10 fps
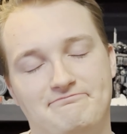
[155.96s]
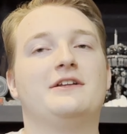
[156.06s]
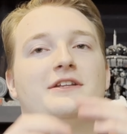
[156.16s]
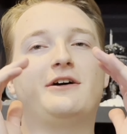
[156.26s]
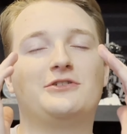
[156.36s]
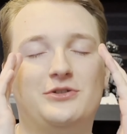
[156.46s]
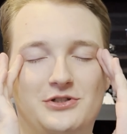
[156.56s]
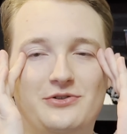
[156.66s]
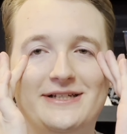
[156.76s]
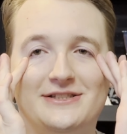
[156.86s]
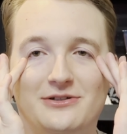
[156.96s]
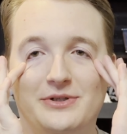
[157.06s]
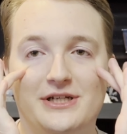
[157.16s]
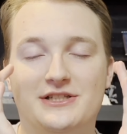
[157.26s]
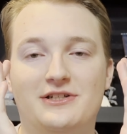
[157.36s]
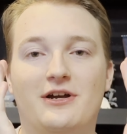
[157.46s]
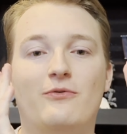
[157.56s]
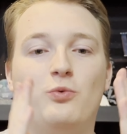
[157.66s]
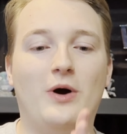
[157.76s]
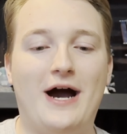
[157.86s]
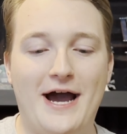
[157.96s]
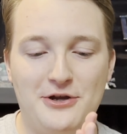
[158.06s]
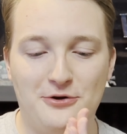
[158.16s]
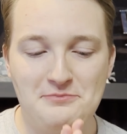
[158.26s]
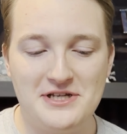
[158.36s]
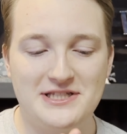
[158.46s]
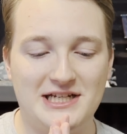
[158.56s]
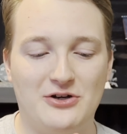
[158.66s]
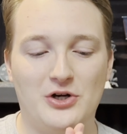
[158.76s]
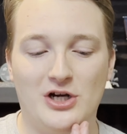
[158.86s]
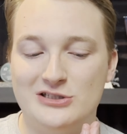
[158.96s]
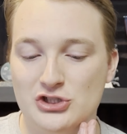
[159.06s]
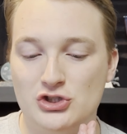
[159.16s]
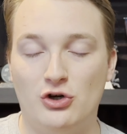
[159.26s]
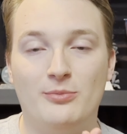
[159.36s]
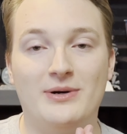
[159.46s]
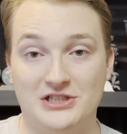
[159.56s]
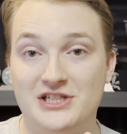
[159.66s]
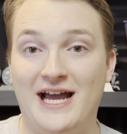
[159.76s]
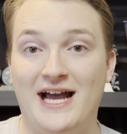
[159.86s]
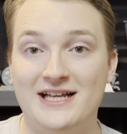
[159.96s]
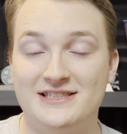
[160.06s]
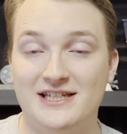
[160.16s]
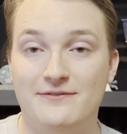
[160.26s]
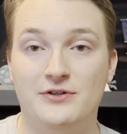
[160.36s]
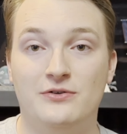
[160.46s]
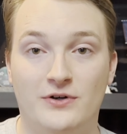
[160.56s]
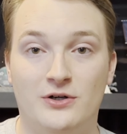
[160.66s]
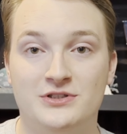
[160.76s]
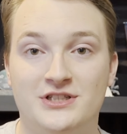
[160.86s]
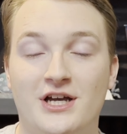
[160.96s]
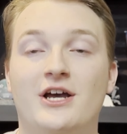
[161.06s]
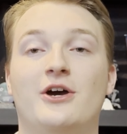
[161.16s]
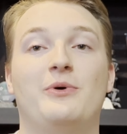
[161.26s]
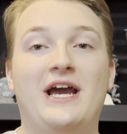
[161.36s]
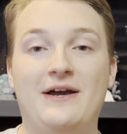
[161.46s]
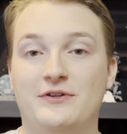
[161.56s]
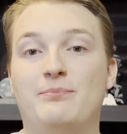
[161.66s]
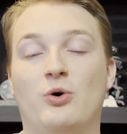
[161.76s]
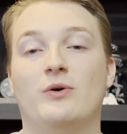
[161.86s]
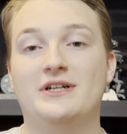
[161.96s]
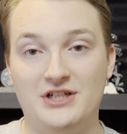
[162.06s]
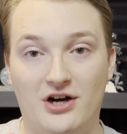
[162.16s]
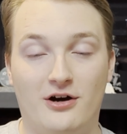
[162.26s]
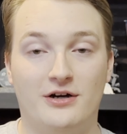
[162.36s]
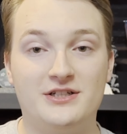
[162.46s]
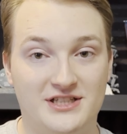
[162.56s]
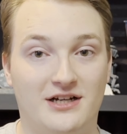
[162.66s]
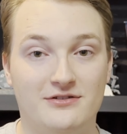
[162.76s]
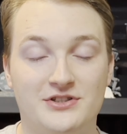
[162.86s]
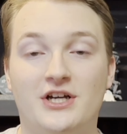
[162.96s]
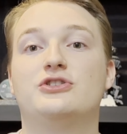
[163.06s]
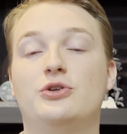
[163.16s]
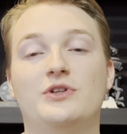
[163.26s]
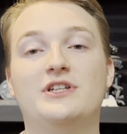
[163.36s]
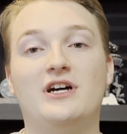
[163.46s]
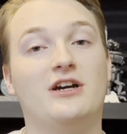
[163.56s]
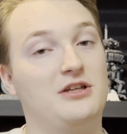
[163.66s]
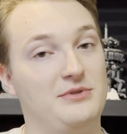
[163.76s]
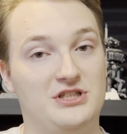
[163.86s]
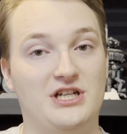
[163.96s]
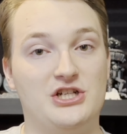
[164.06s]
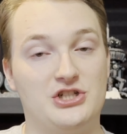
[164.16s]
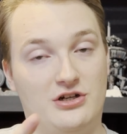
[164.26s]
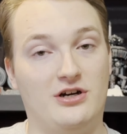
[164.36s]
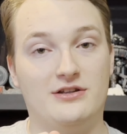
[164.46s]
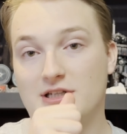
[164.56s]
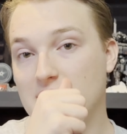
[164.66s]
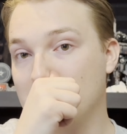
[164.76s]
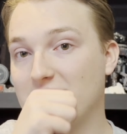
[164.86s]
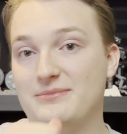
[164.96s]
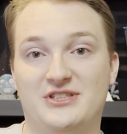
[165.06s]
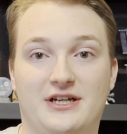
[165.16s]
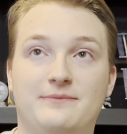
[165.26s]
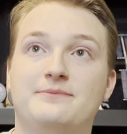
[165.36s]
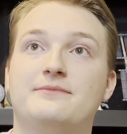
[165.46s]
Now to address the reason of why you're missing out on so much gas if you vote, we have to point ourselves to the documentation on the Neo website.